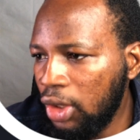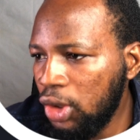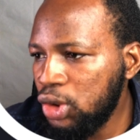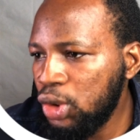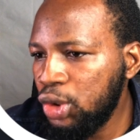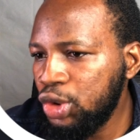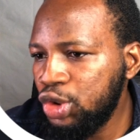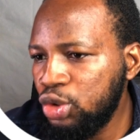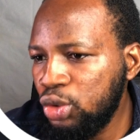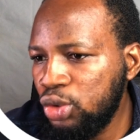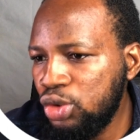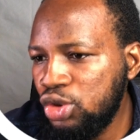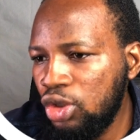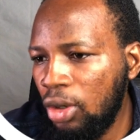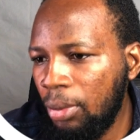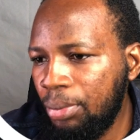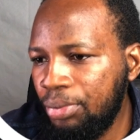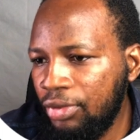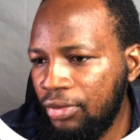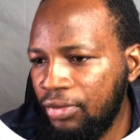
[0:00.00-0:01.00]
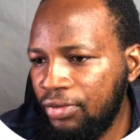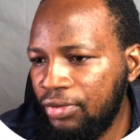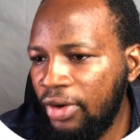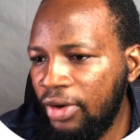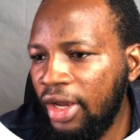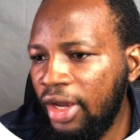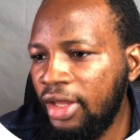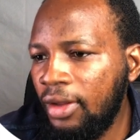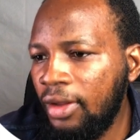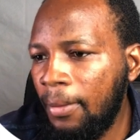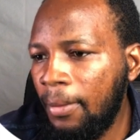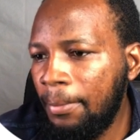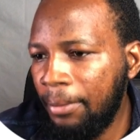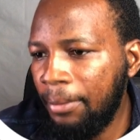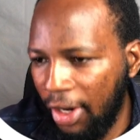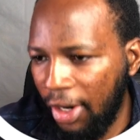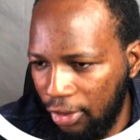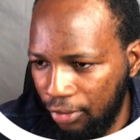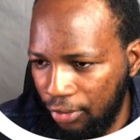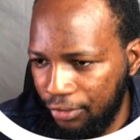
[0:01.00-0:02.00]
also choose your preferred
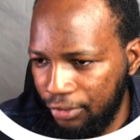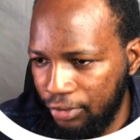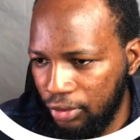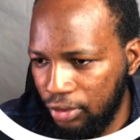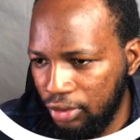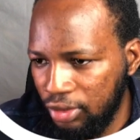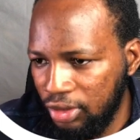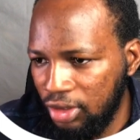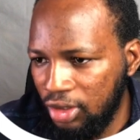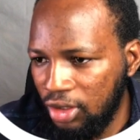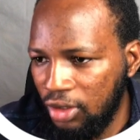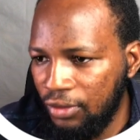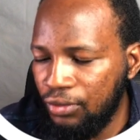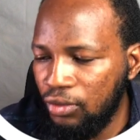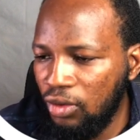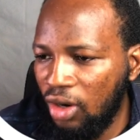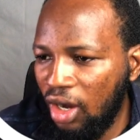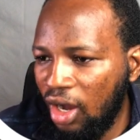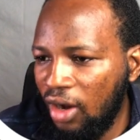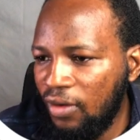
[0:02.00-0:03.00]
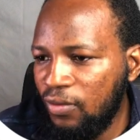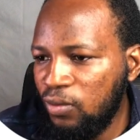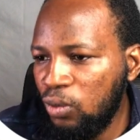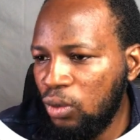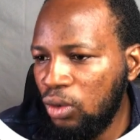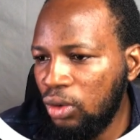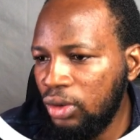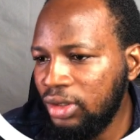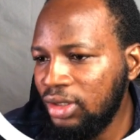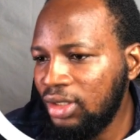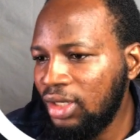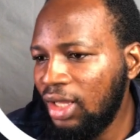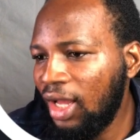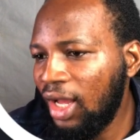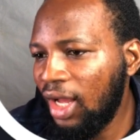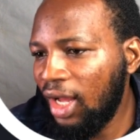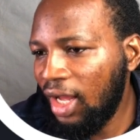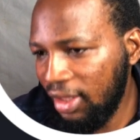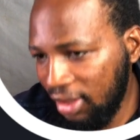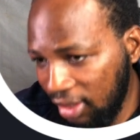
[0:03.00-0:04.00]
microphone if you have one
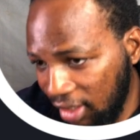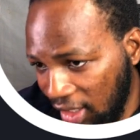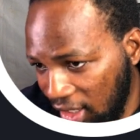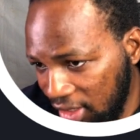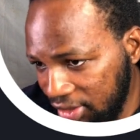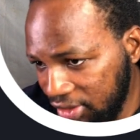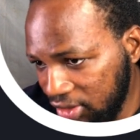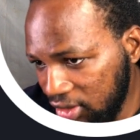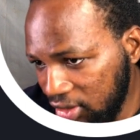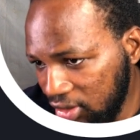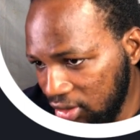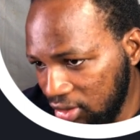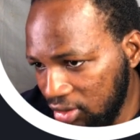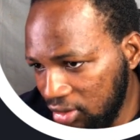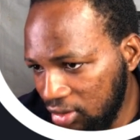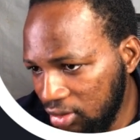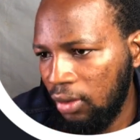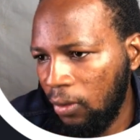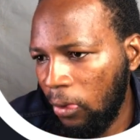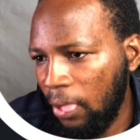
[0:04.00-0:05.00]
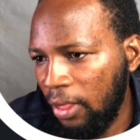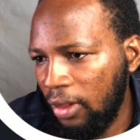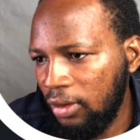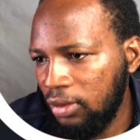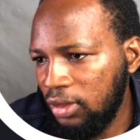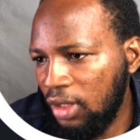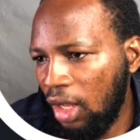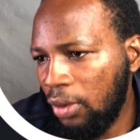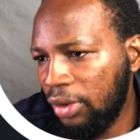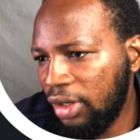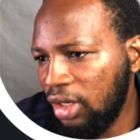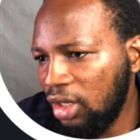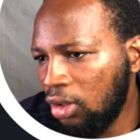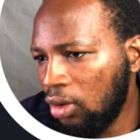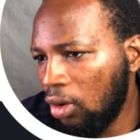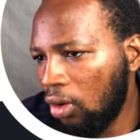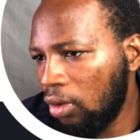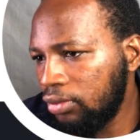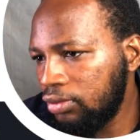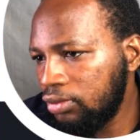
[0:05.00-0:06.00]
attached. Now
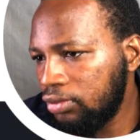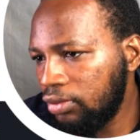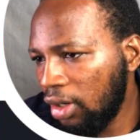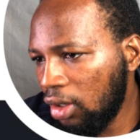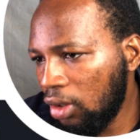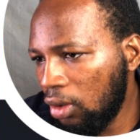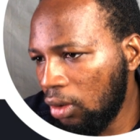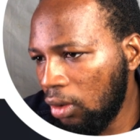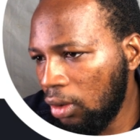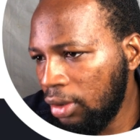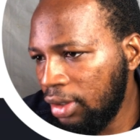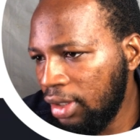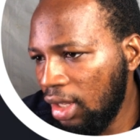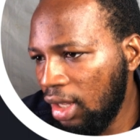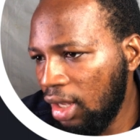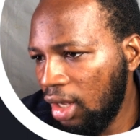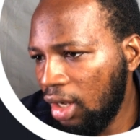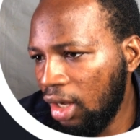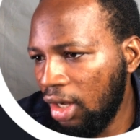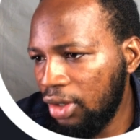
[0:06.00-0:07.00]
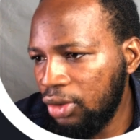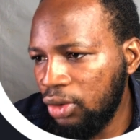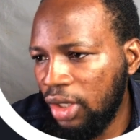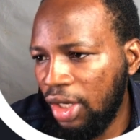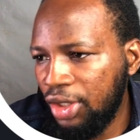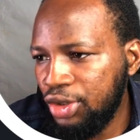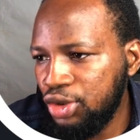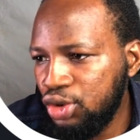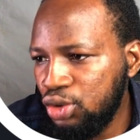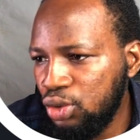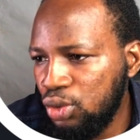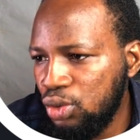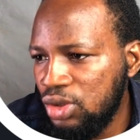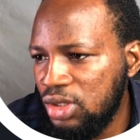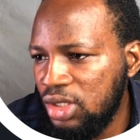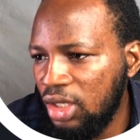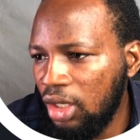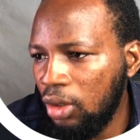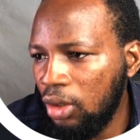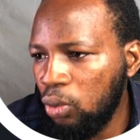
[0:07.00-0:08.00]
click on record and you can
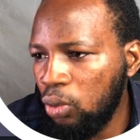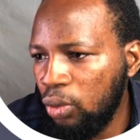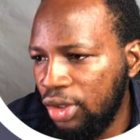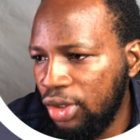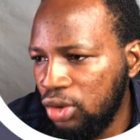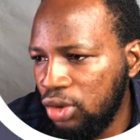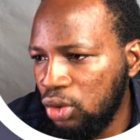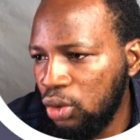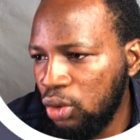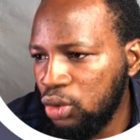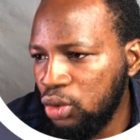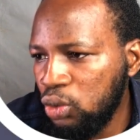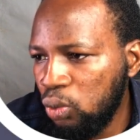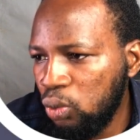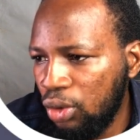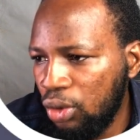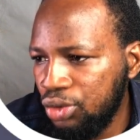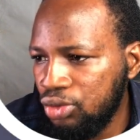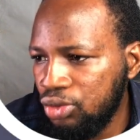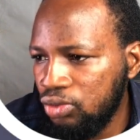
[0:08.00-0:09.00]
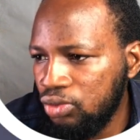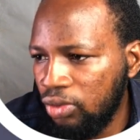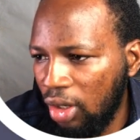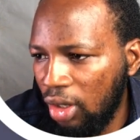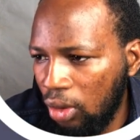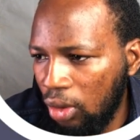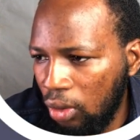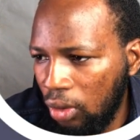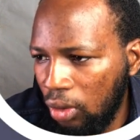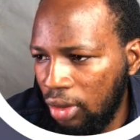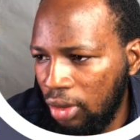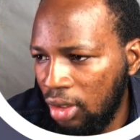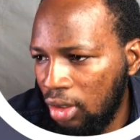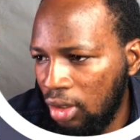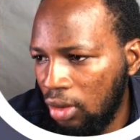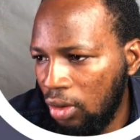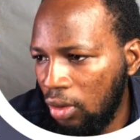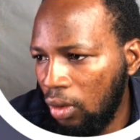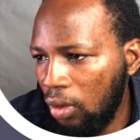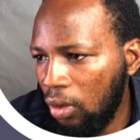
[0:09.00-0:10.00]
choose a window you want to record
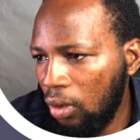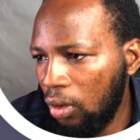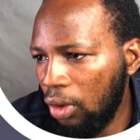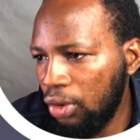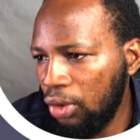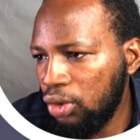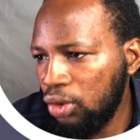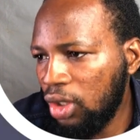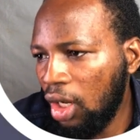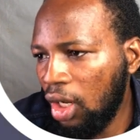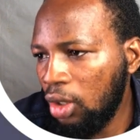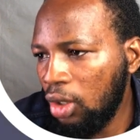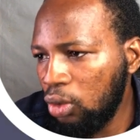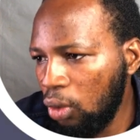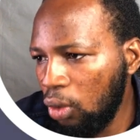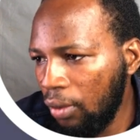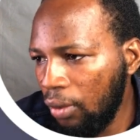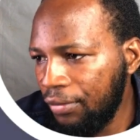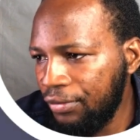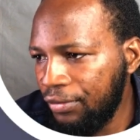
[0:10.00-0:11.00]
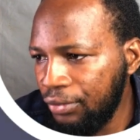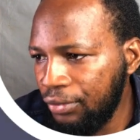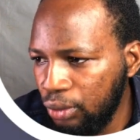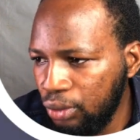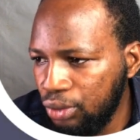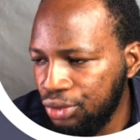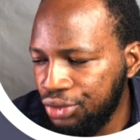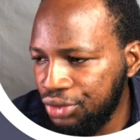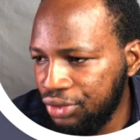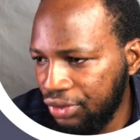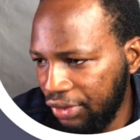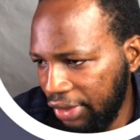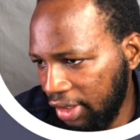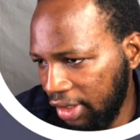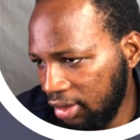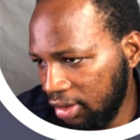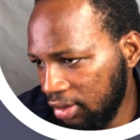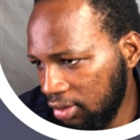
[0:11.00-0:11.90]
or you can go full screen.